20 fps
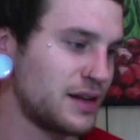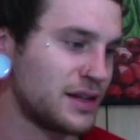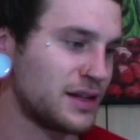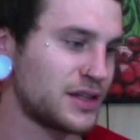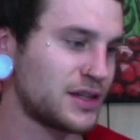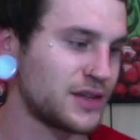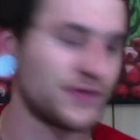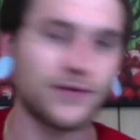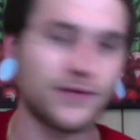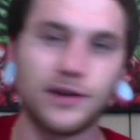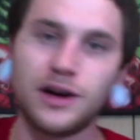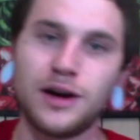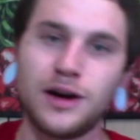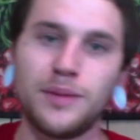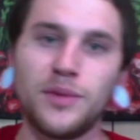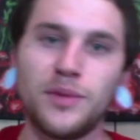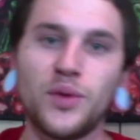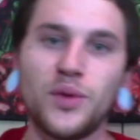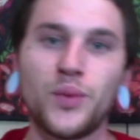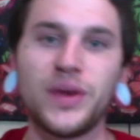This is
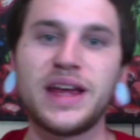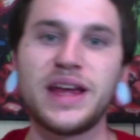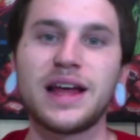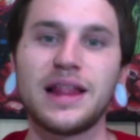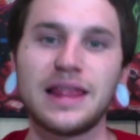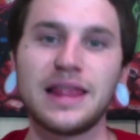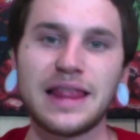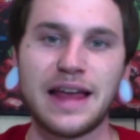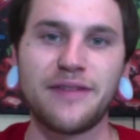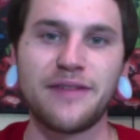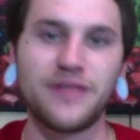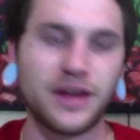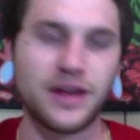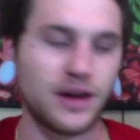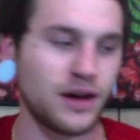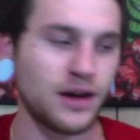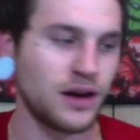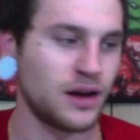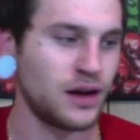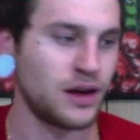from week
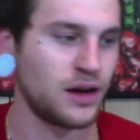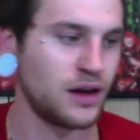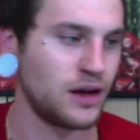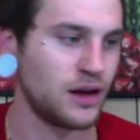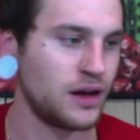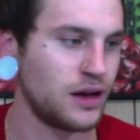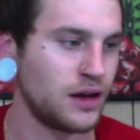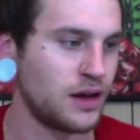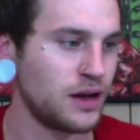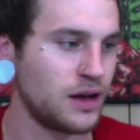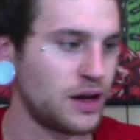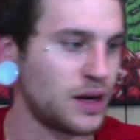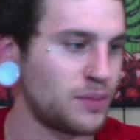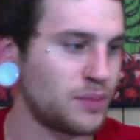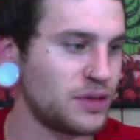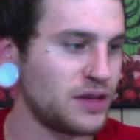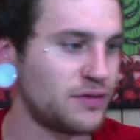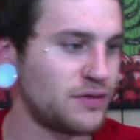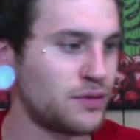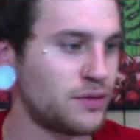11, I
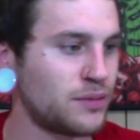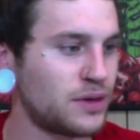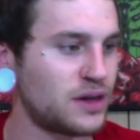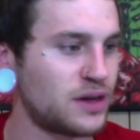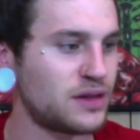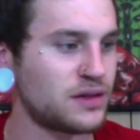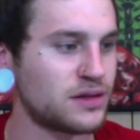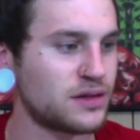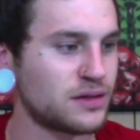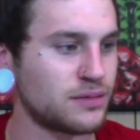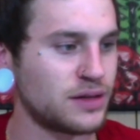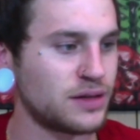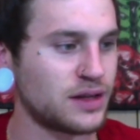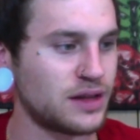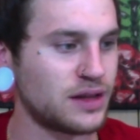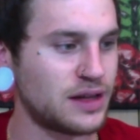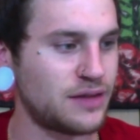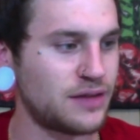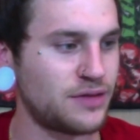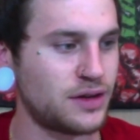believe it was, week
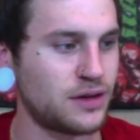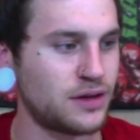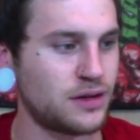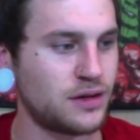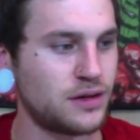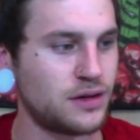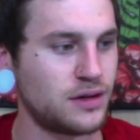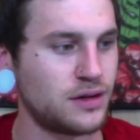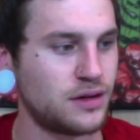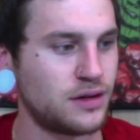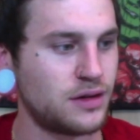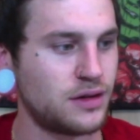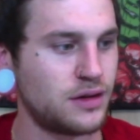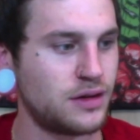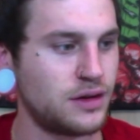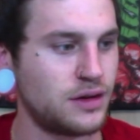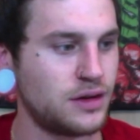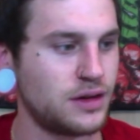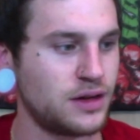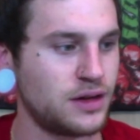11.
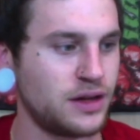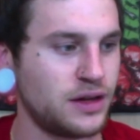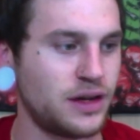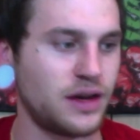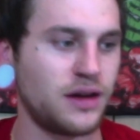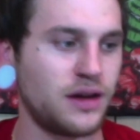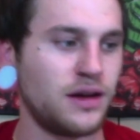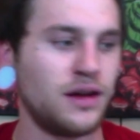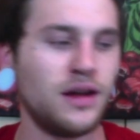Yeah.